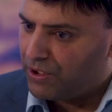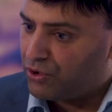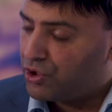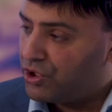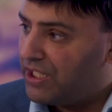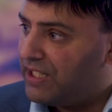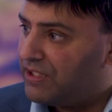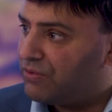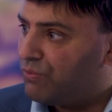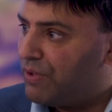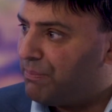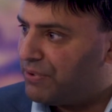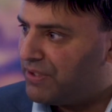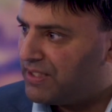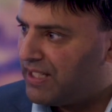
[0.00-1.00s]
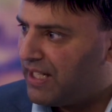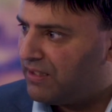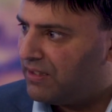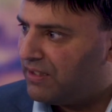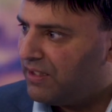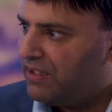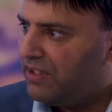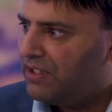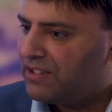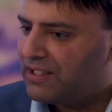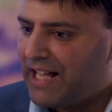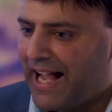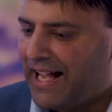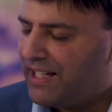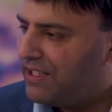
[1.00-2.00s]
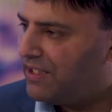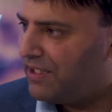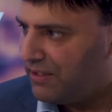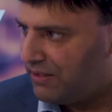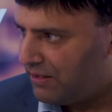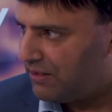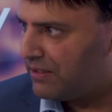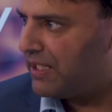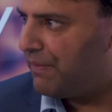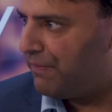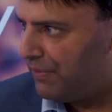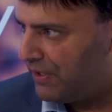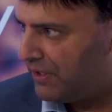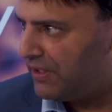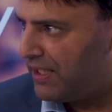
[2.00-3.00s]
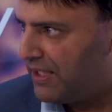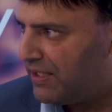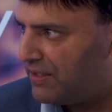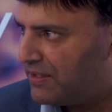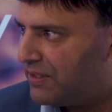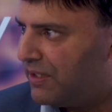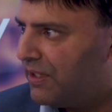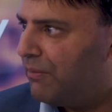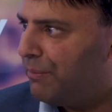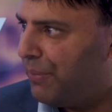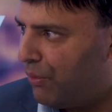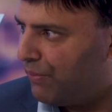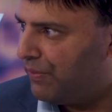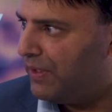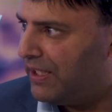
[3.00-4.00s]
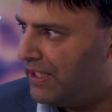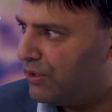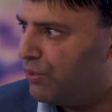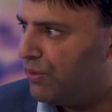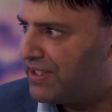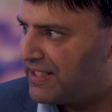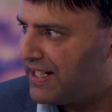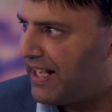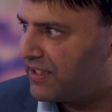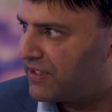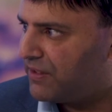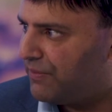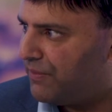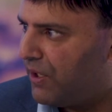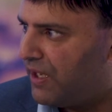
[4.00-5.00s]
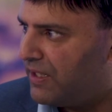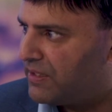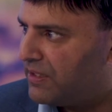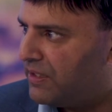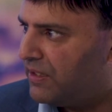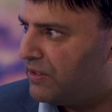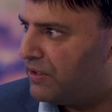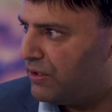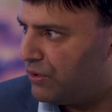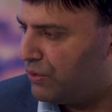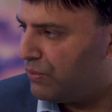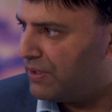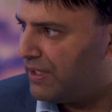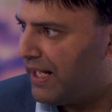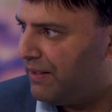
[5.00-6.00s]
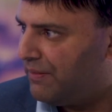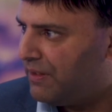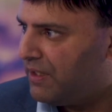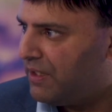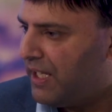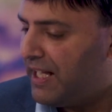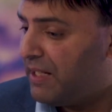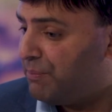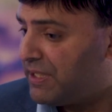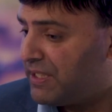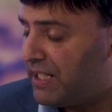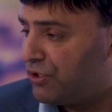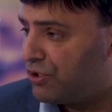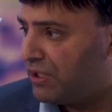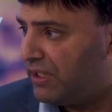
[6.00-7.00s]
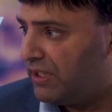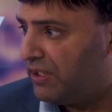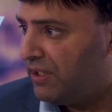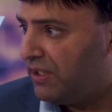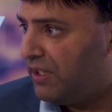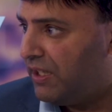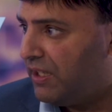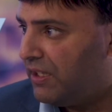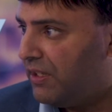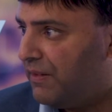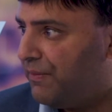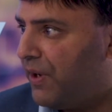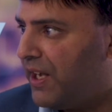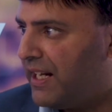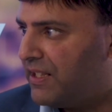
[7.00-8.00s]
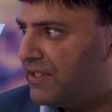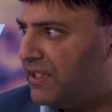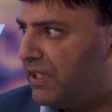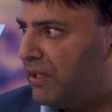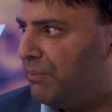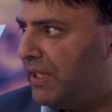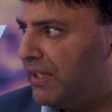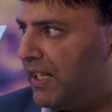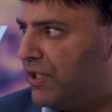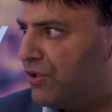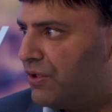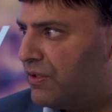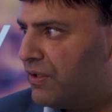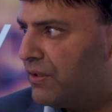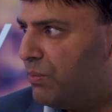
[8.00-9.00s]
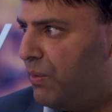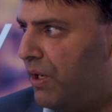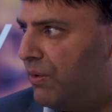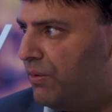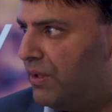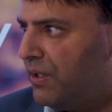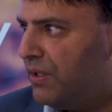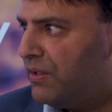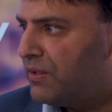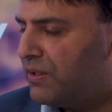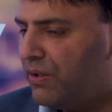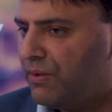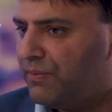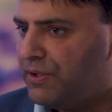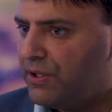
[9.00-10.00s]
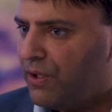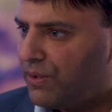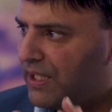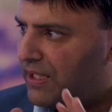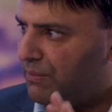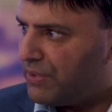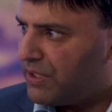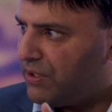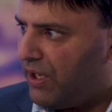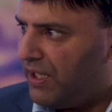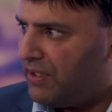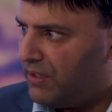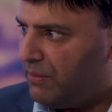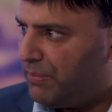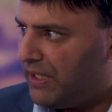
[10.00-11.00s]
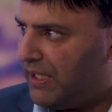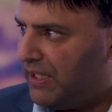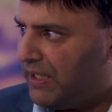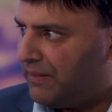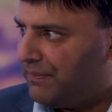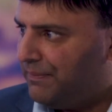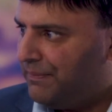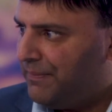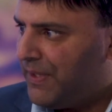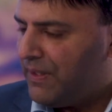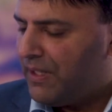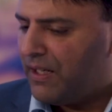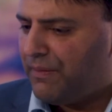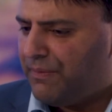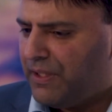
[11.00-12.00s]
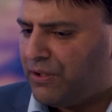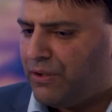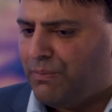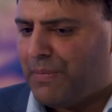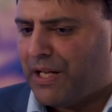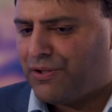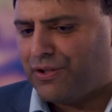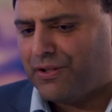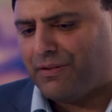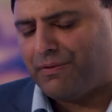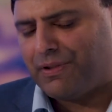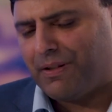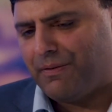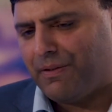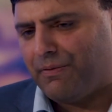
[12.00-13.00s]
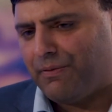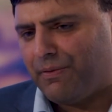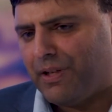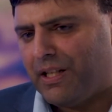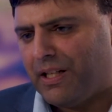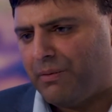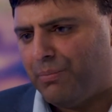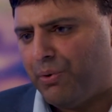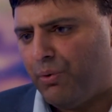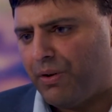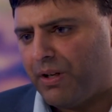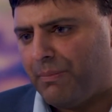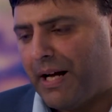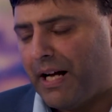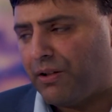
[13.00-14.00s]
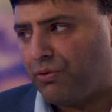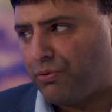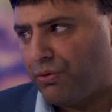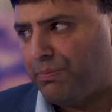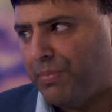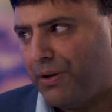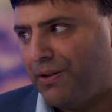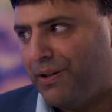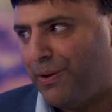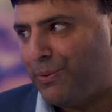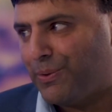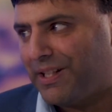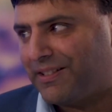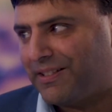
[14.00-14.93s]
shares represent. That definitely needs both legal and tax advice to do that, and potentially financing implications as well. So if you don't get them started at the beginning. And I think you mentioned something really important about group holding